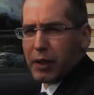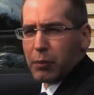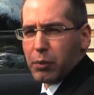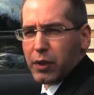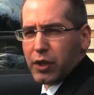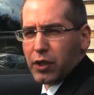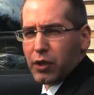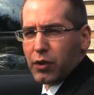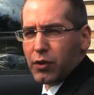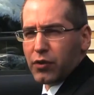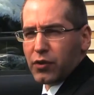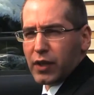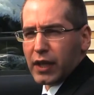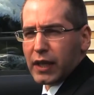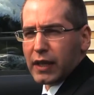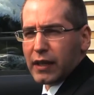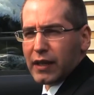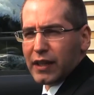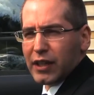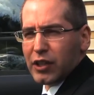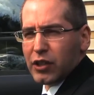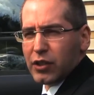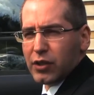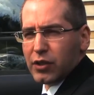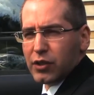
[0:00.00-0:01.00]
we're using
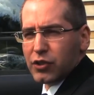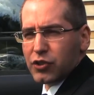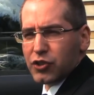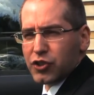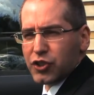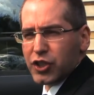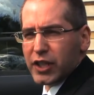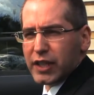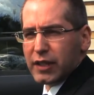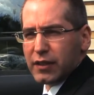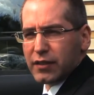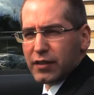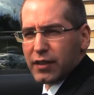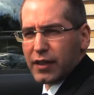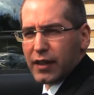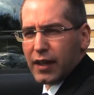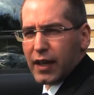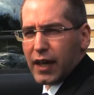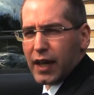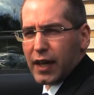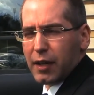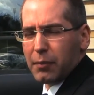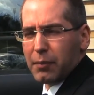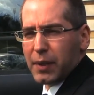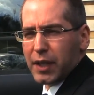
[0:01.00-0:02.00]
sheet
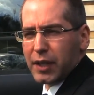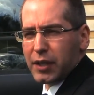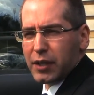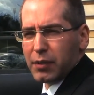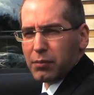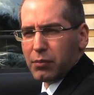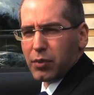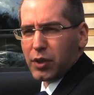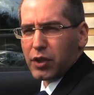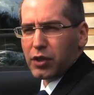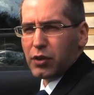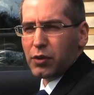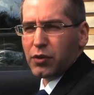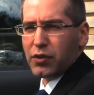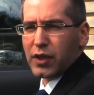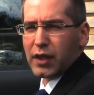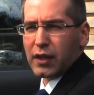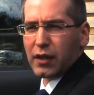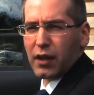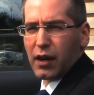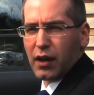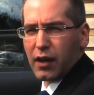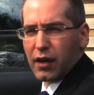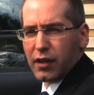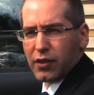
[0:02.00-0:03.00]
aluminium, we're using
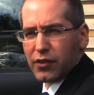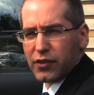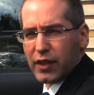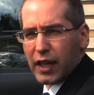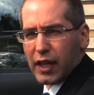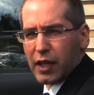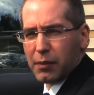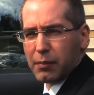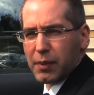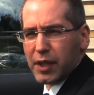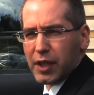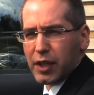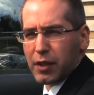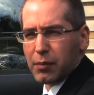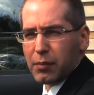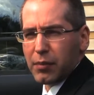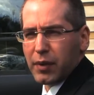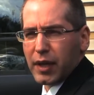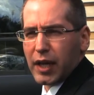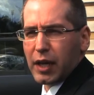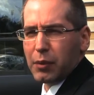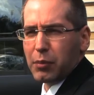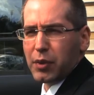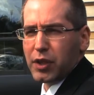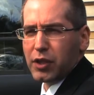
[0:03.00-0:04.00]
cast aluminium,
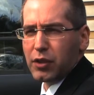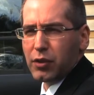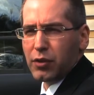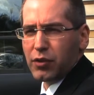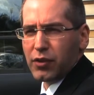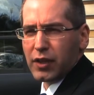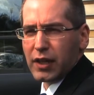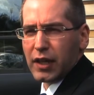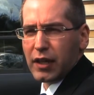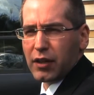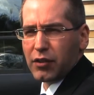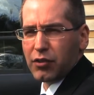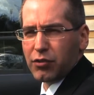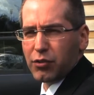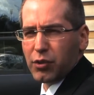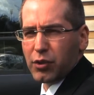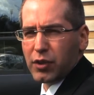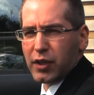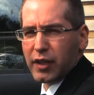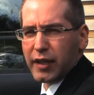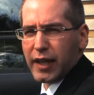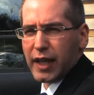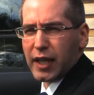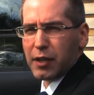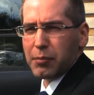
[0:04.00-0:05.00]
and we're using
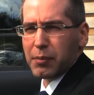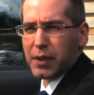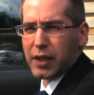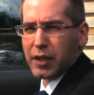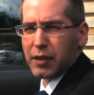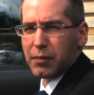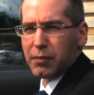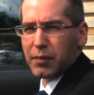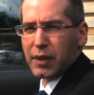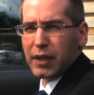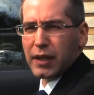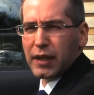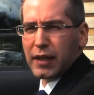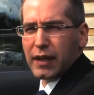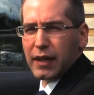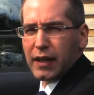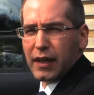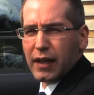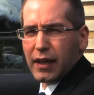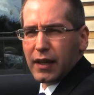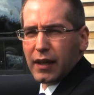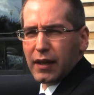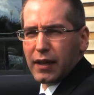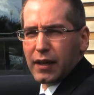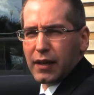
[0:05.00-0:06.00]
extruded aluminium,
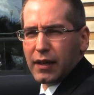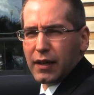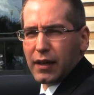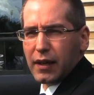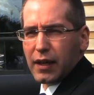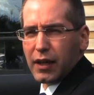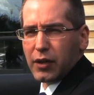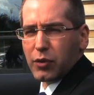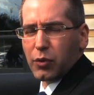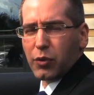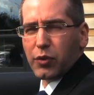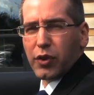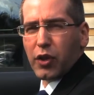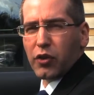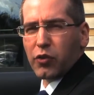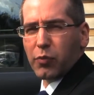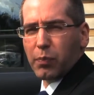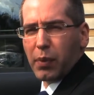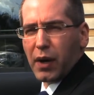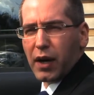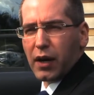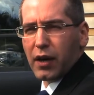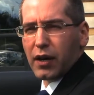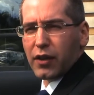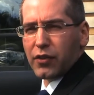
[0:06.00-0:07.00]
and all those
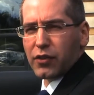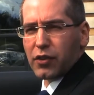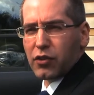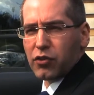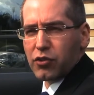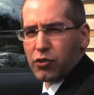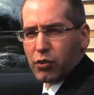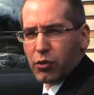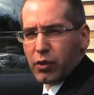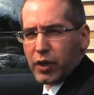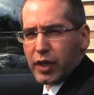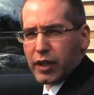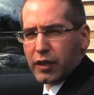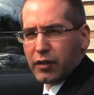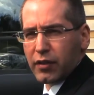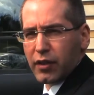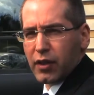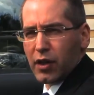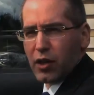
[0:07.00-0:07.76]
parts are joined